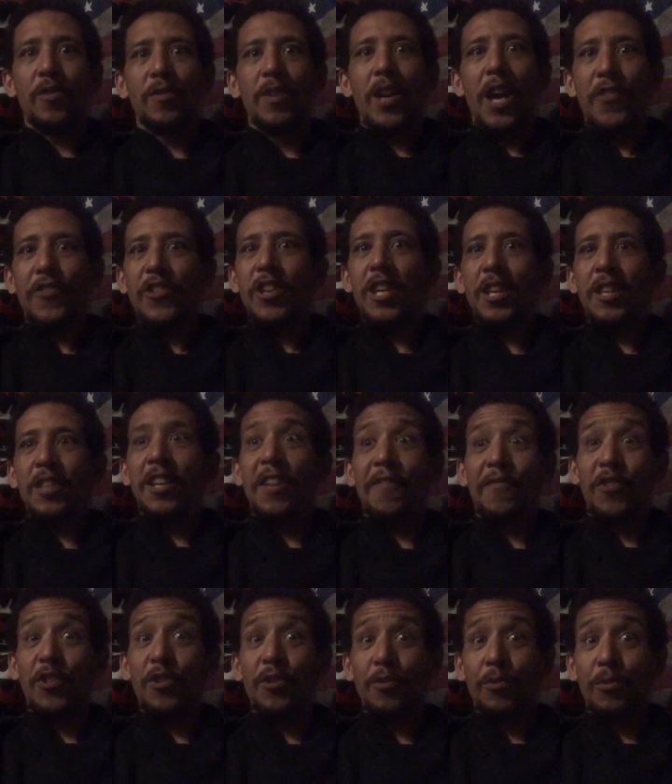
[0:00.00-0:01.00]
And then if
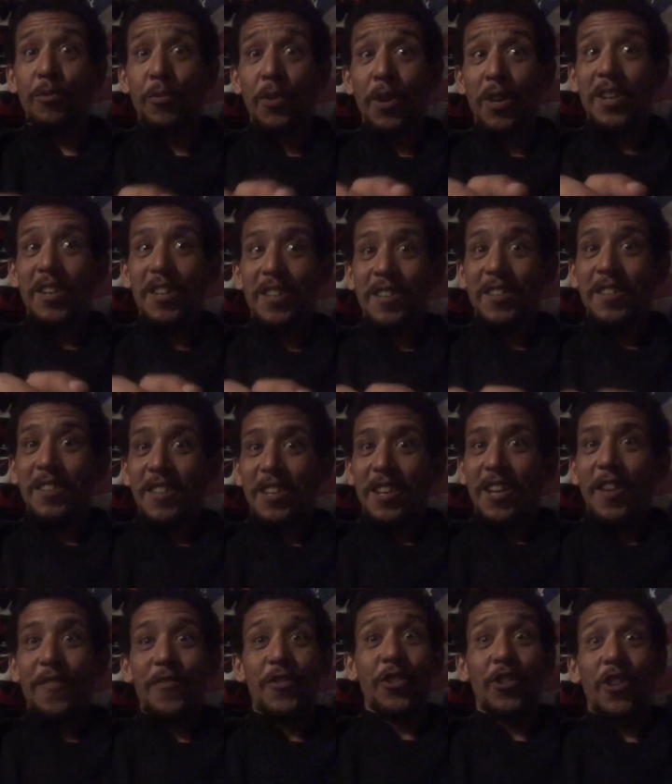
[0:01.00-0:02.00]
you're
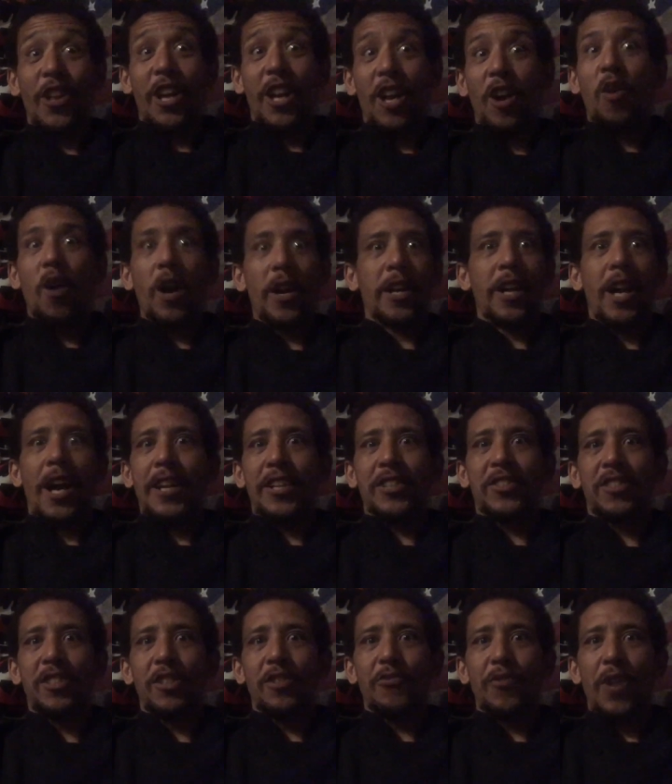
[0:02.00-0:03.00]
like, oh, I got to
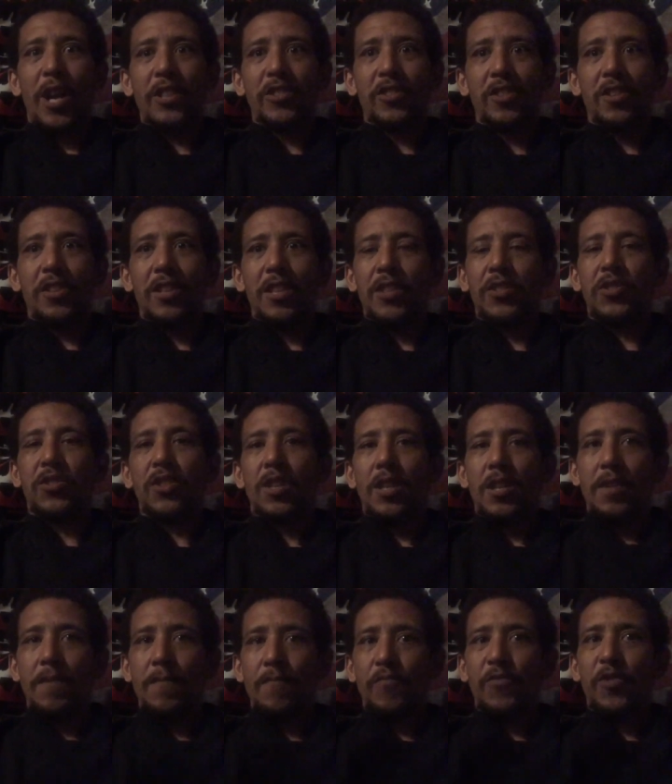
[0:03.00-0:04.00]
see the rest of this,
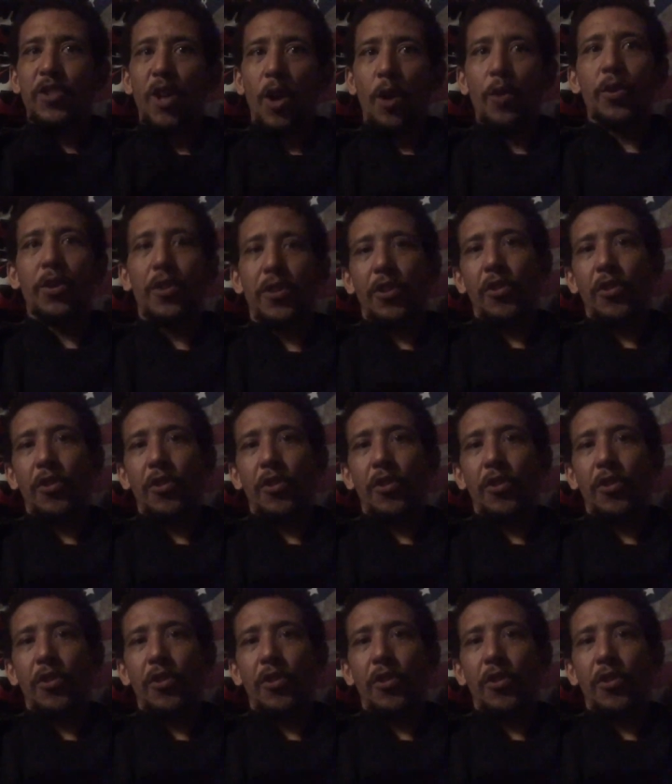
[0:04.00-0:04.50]
go to his